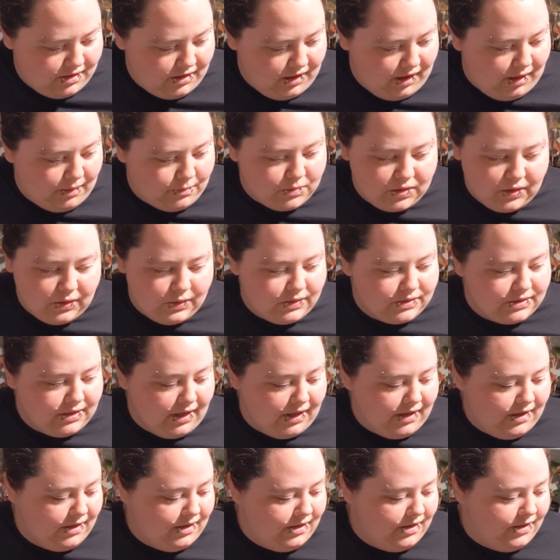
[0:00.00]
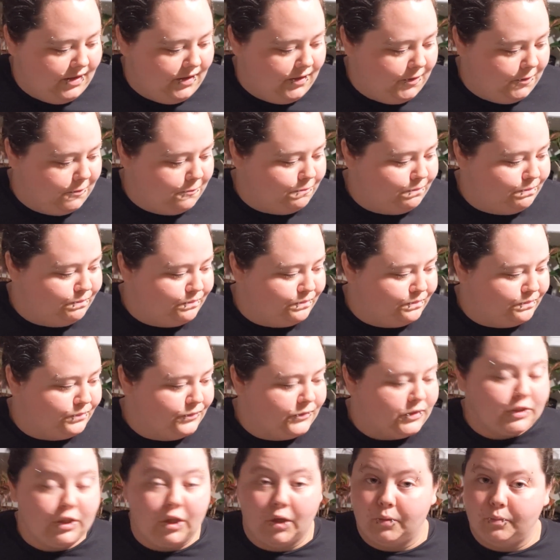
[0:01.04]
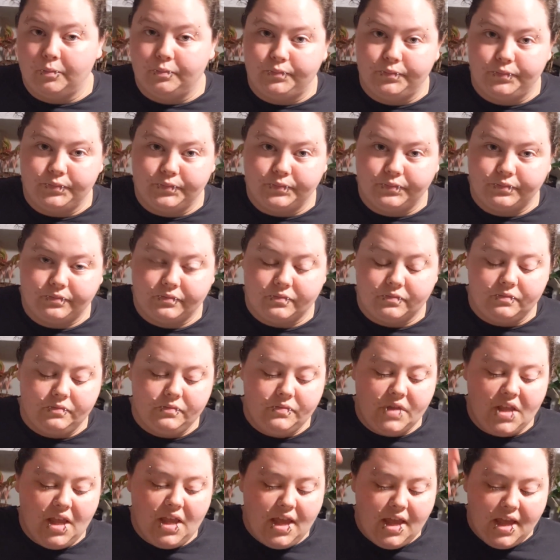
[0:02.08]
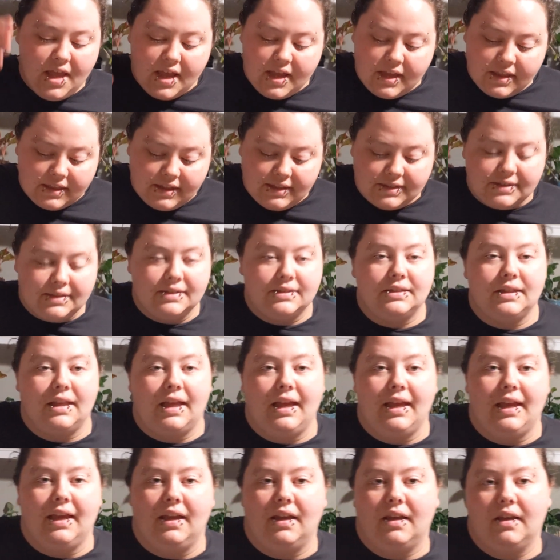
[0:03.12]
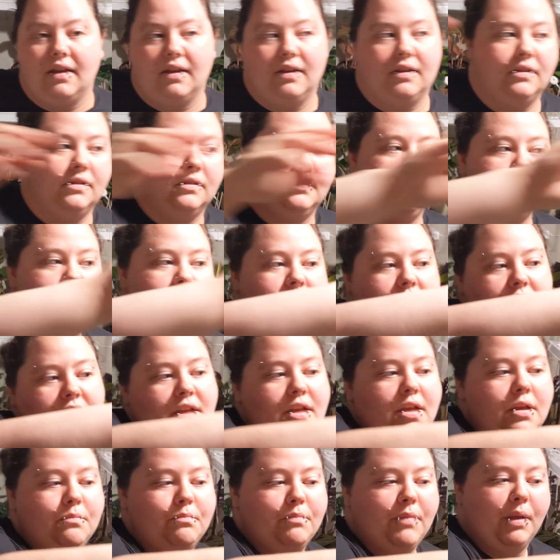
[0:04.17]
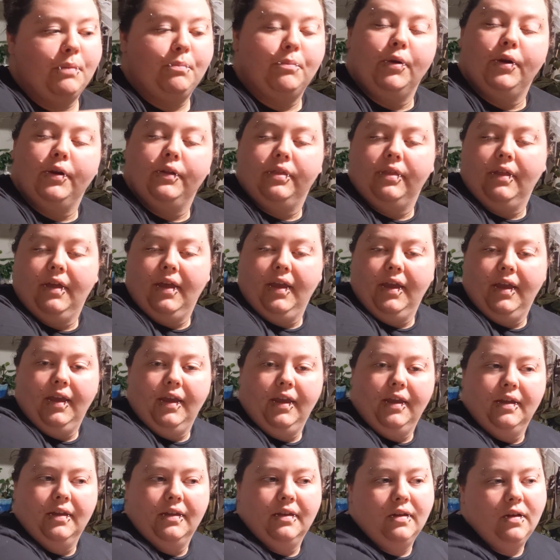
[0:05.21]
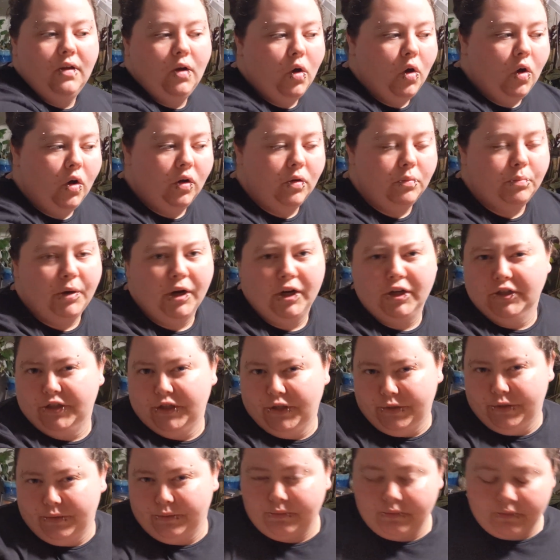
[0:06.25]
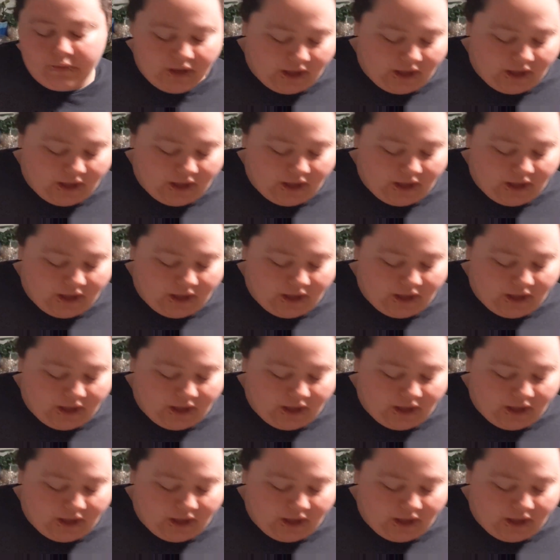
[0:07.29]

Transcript: I'm so excited. So, this is like my birthday haul part 2,